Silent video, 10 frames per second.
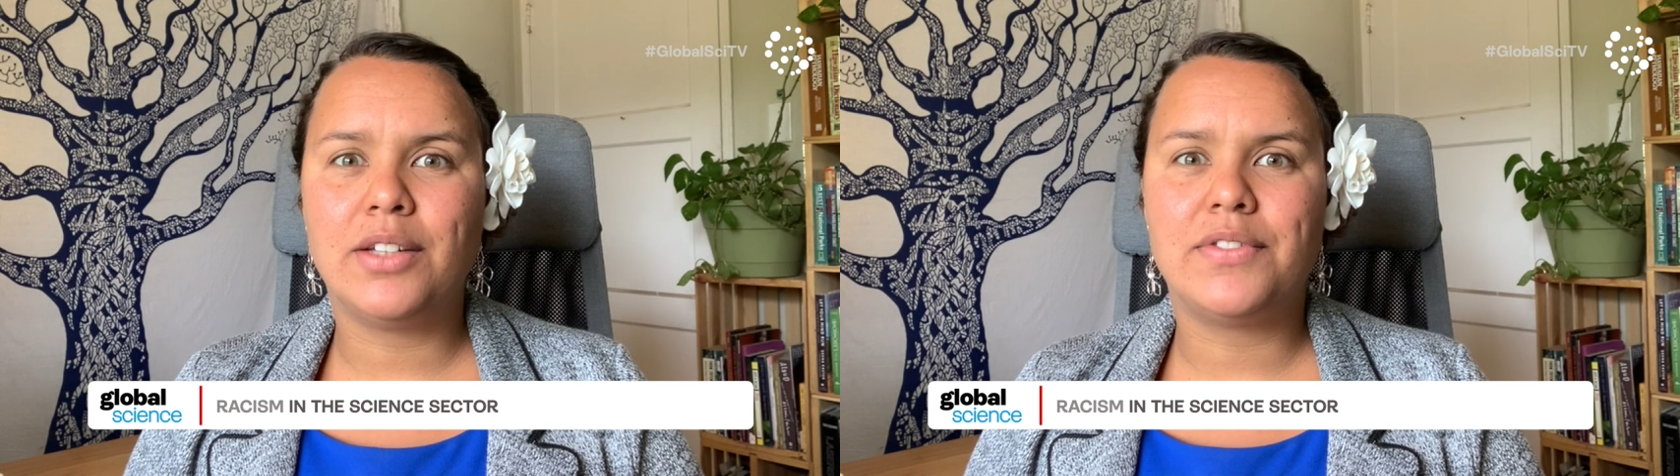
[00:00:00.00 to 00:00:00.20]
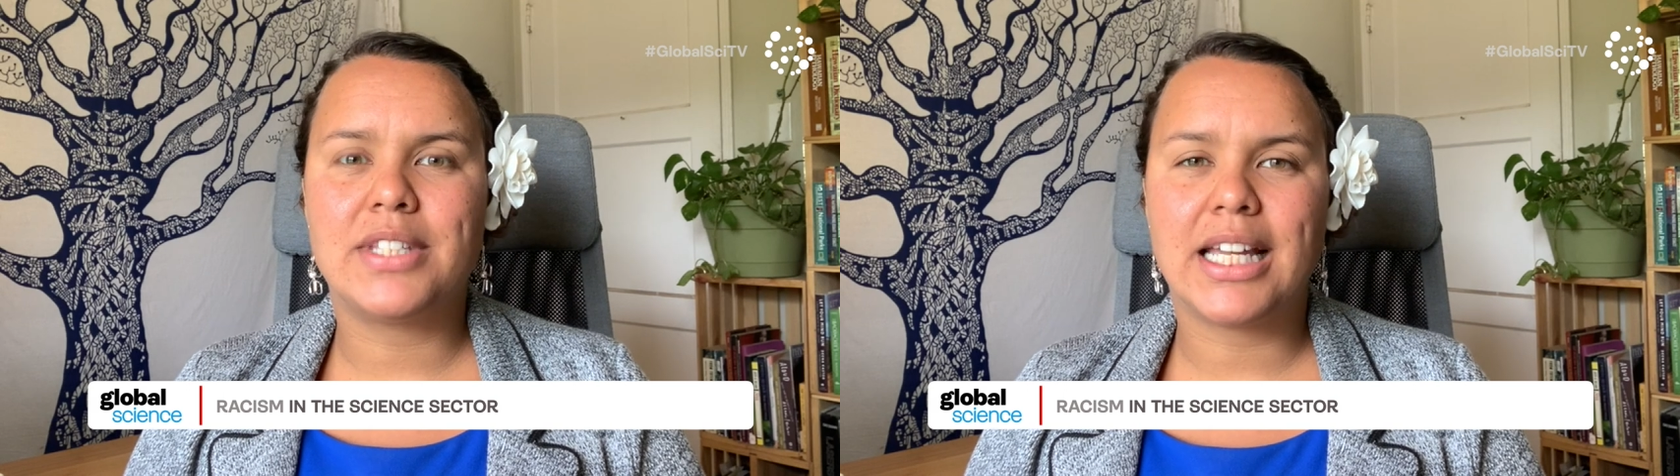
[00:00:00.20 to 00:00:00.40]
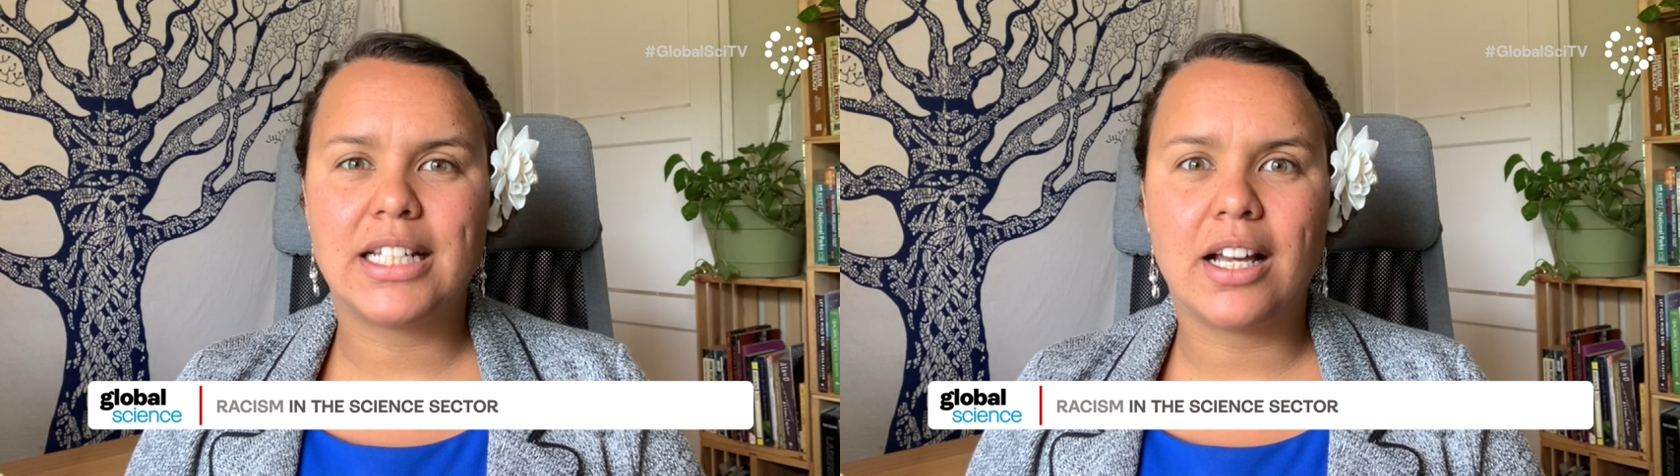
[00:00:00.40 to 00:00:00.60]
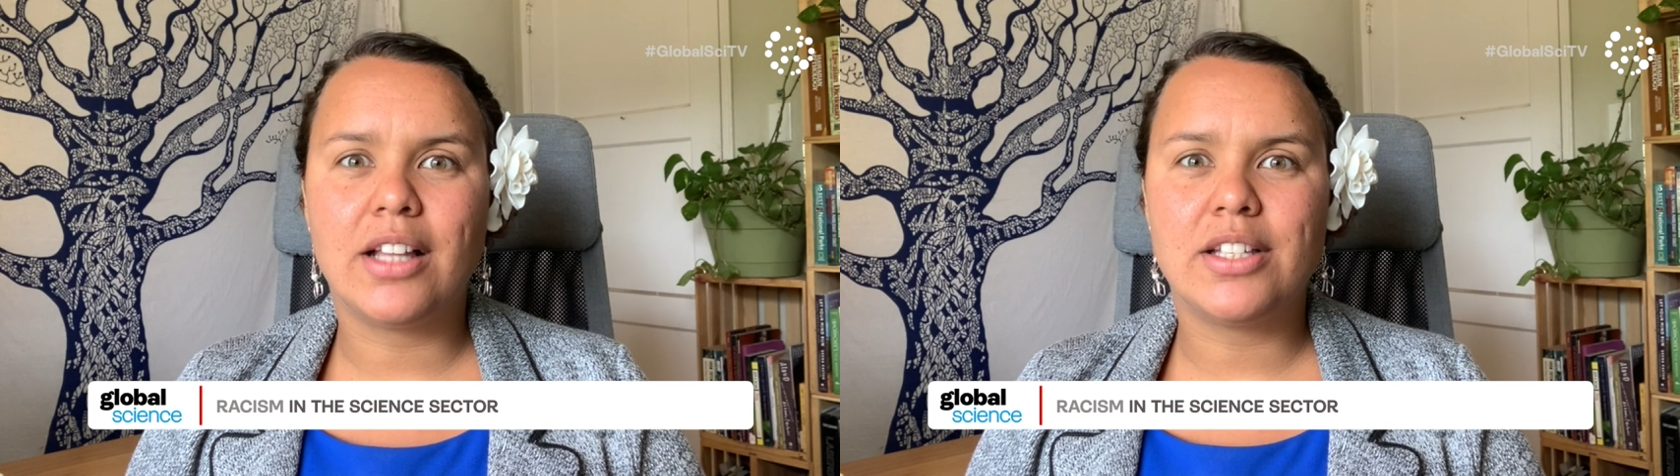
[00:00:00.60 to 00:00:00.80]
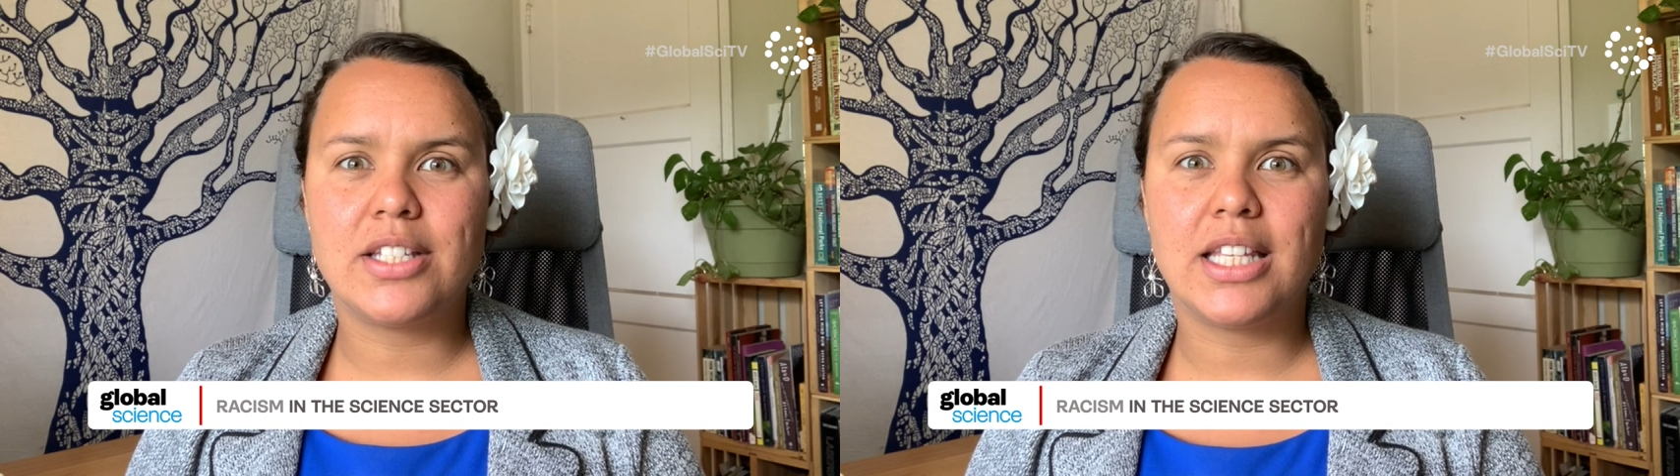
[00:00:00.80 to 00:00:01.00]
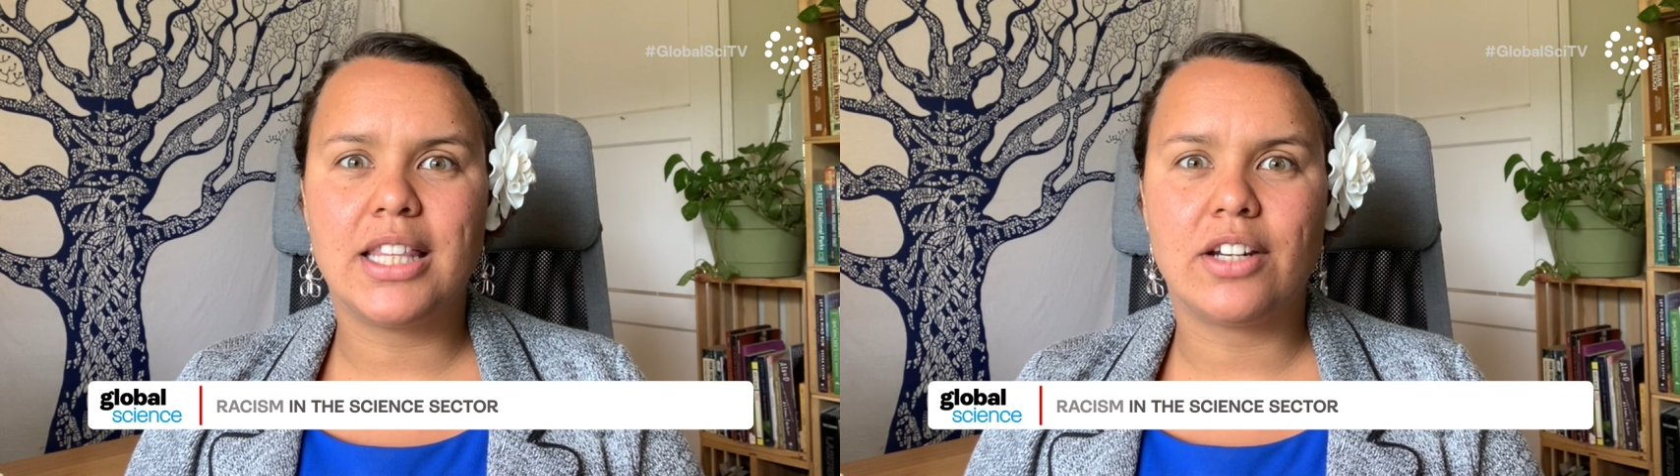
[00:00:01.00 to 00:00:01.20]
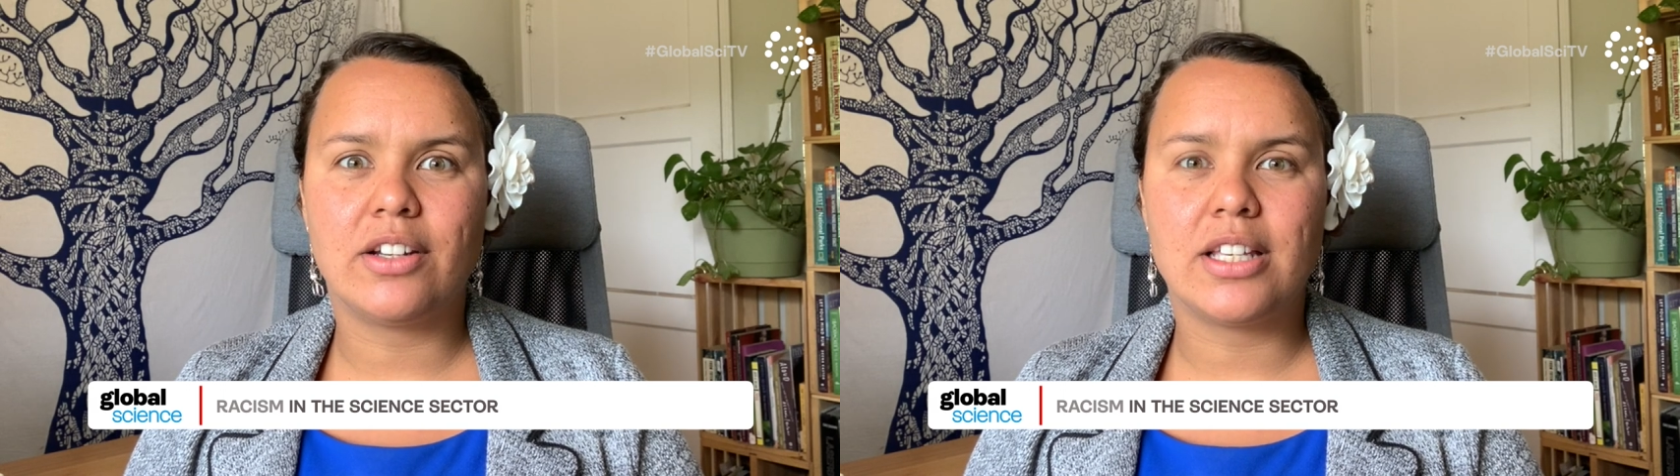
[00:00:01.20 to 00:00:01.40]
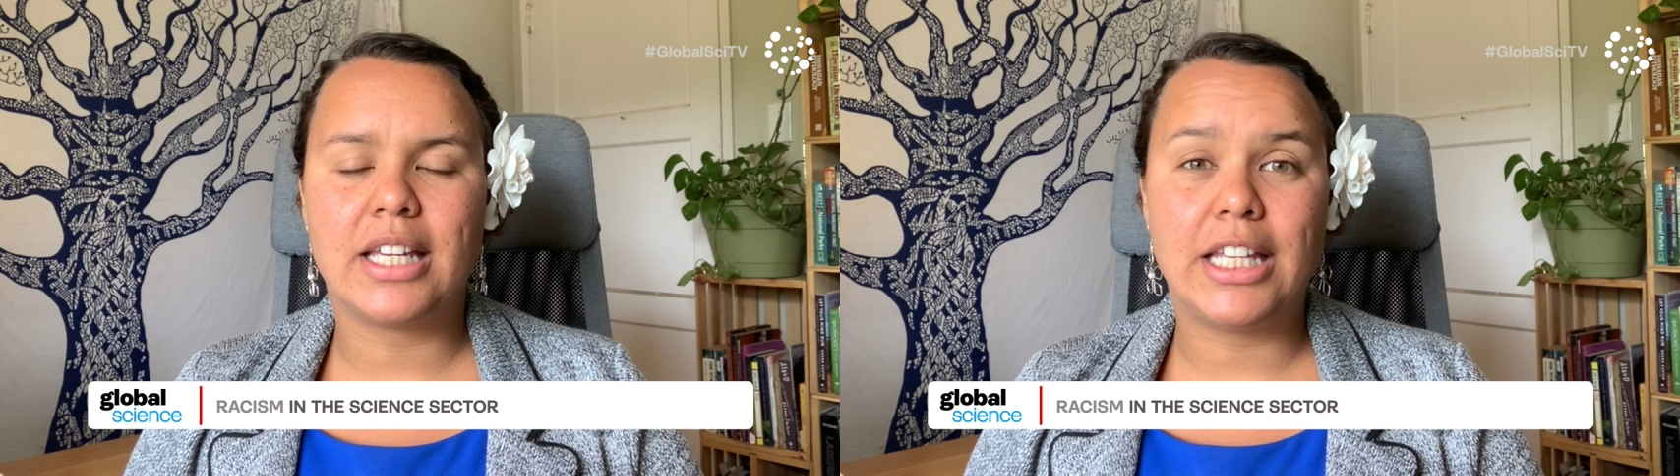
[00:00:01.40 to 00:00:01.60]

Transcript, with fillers: of technology that are